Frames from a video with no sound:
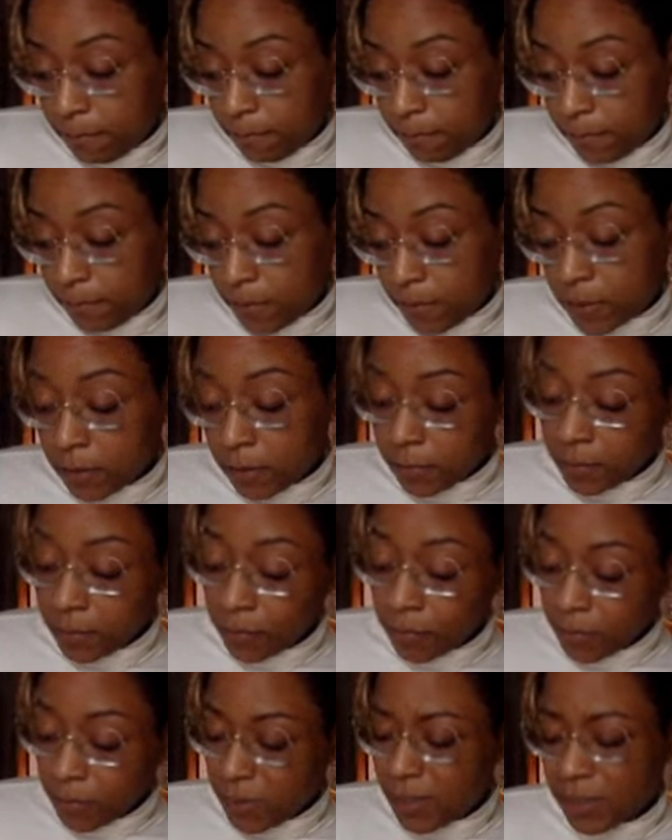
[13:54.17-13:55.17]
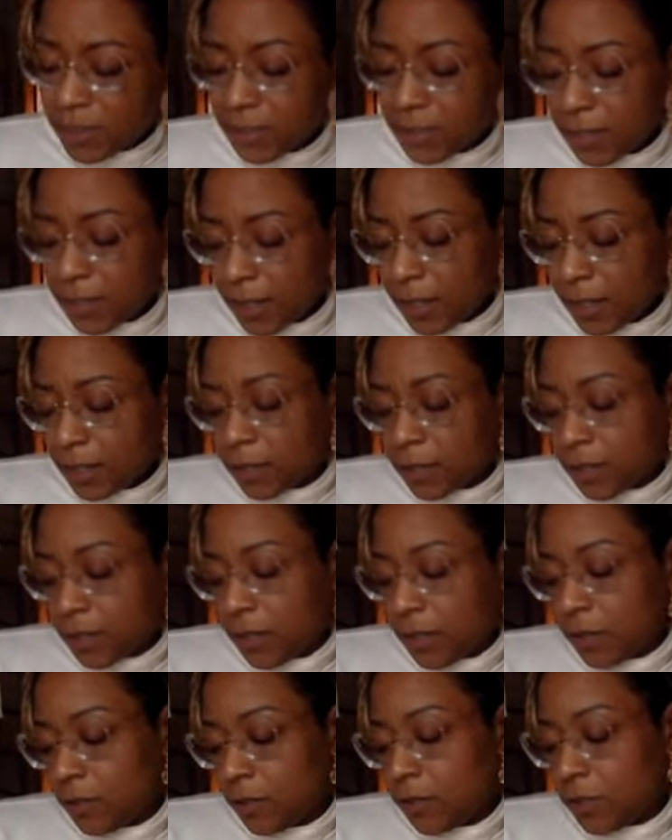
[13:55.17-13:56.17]
Something with this ex
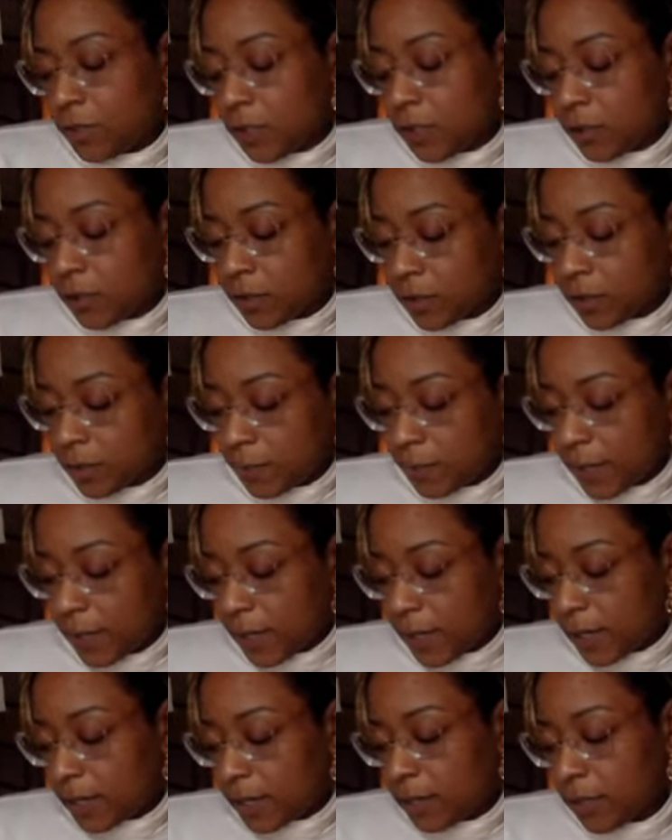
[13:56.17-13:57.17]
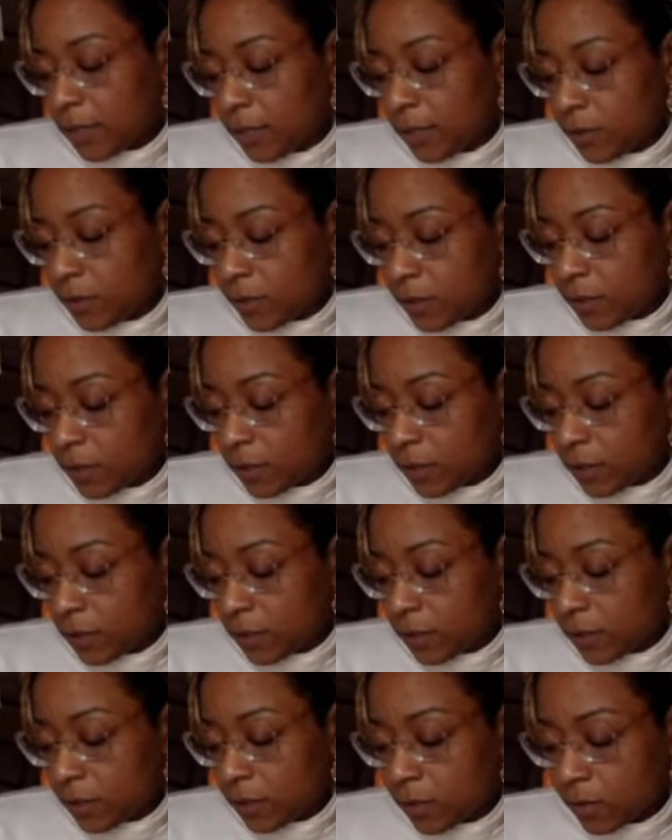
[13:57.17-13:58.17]
energy or this past energy
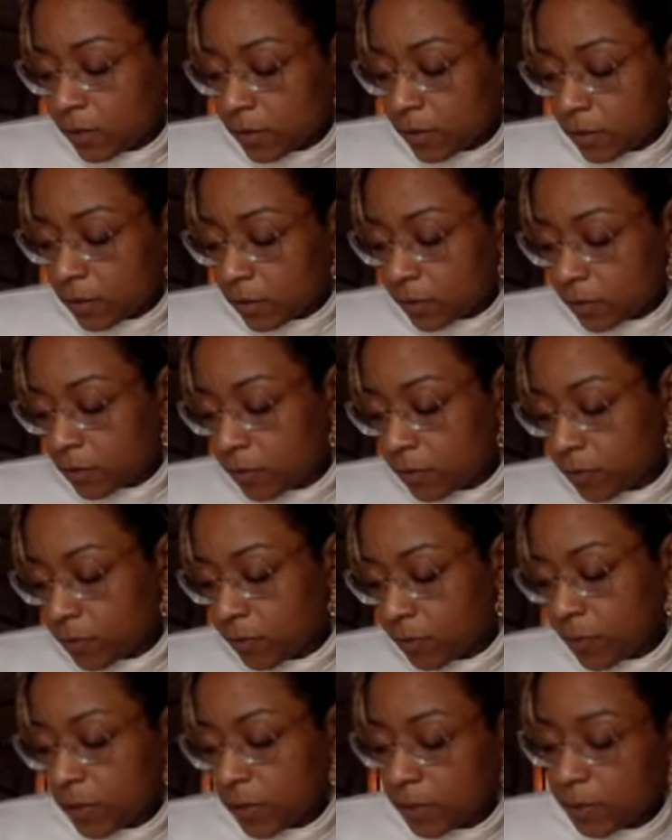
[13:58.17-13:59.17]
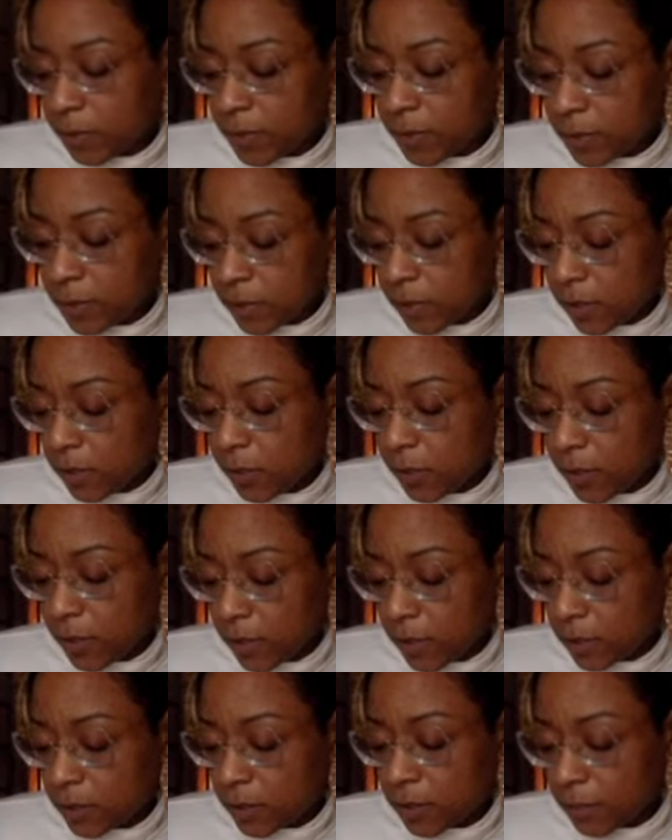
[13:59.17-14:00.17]
where there's been a
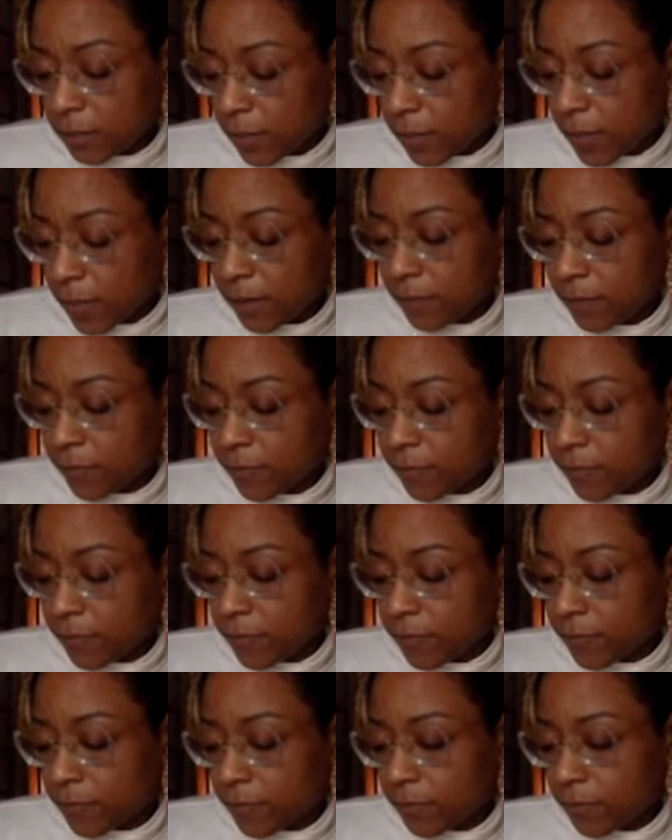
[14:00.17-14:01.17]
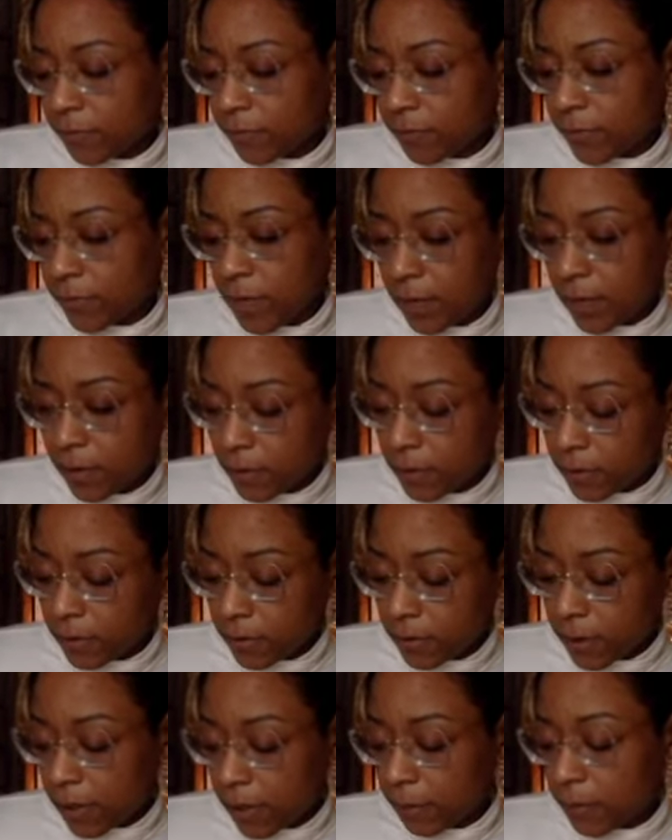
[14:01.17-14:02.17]
slowdown, some kind of fail
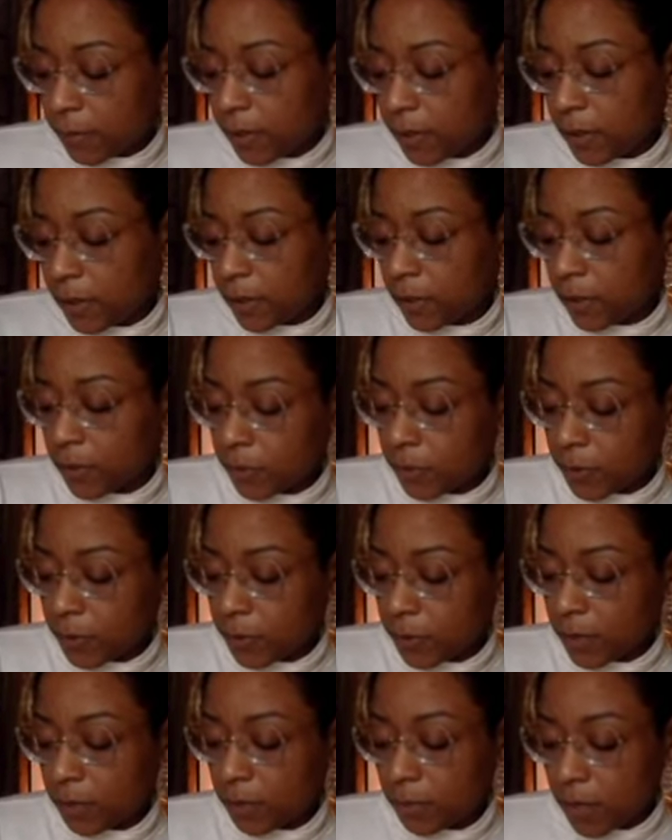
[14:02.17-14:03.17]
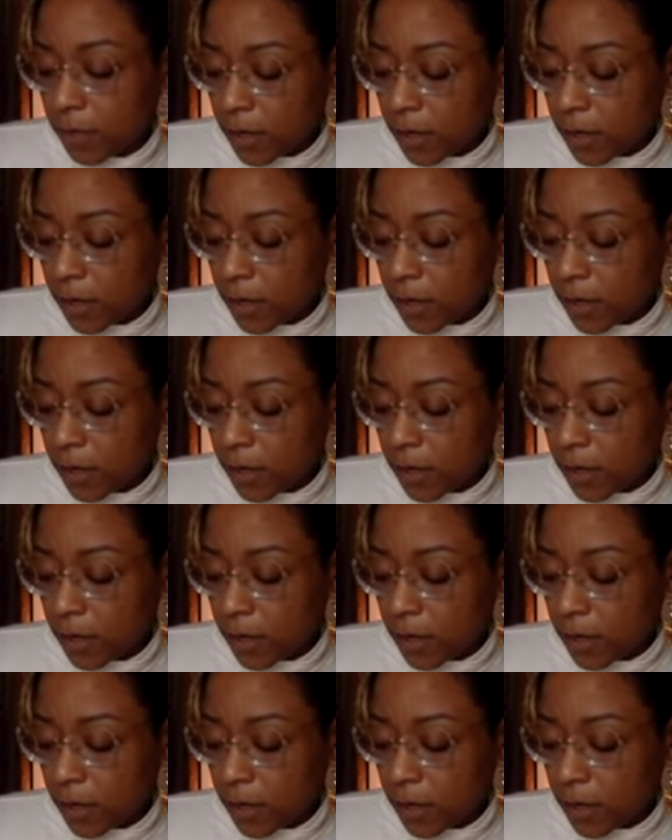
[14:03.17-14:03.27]
happen here with them.